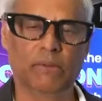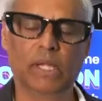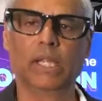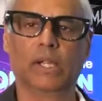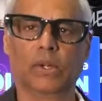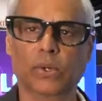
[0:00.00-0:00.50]

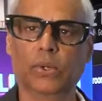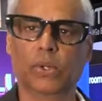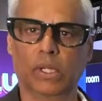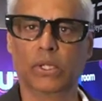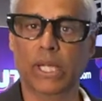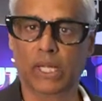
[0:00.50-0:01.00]
really cool,
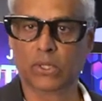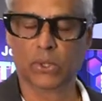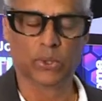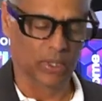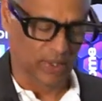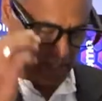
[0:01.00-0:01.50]
unique
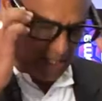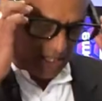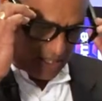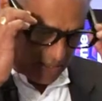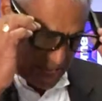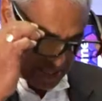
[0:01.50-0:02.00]
tool
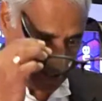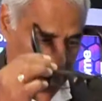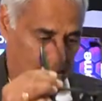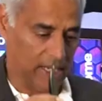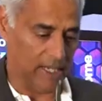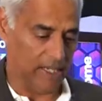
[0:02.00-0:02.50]

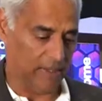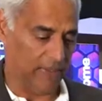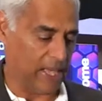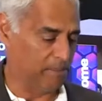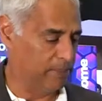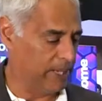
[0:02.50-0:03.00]

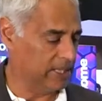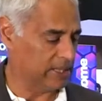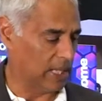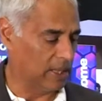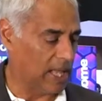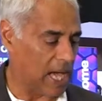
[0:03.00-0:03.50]
that brings a
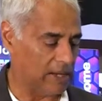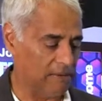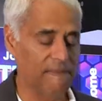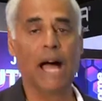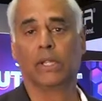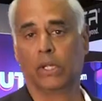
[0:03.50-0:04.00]
lot of
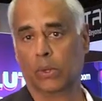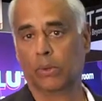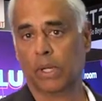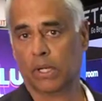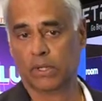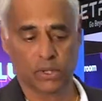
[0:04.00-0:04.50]
value
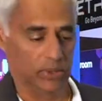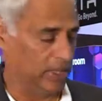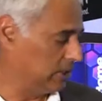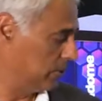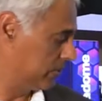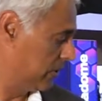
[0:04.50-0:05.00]
to the
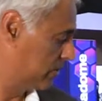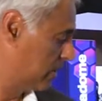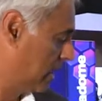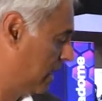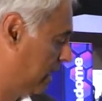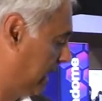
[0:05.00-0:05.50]
users.
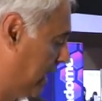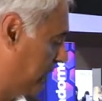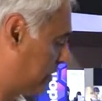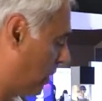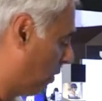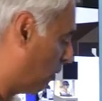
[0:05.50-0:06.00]
And
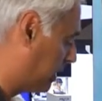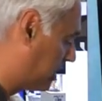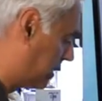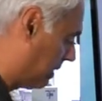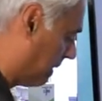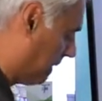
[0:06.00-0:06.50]
so what's